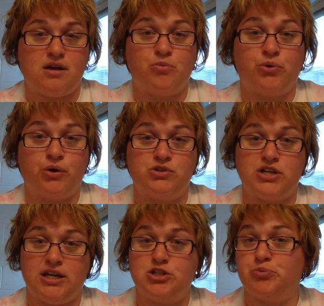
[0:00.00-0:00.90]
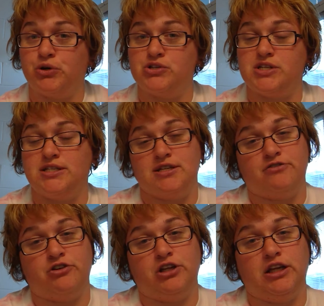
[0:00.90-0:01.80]
approach each person
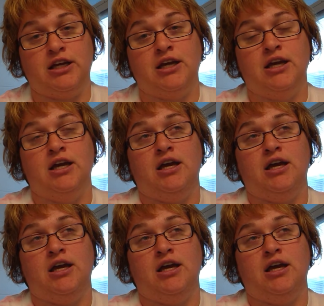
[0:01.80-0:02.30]
differently.